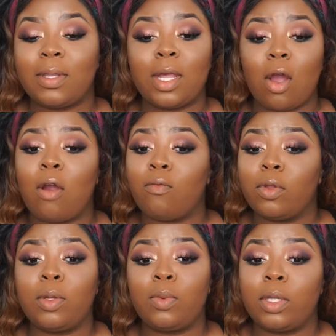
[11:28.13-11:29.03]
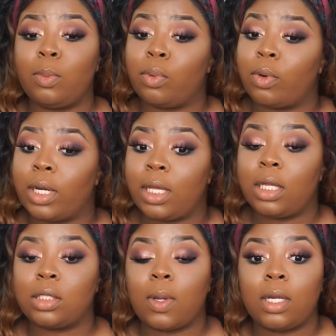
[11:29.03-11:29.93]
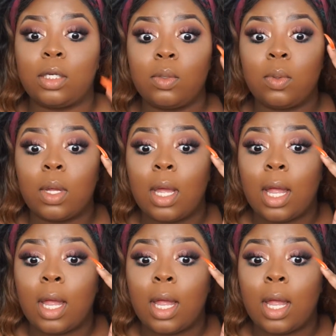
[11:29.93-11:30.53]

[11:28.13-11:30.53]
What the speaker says: but they are really, really pretty, so I do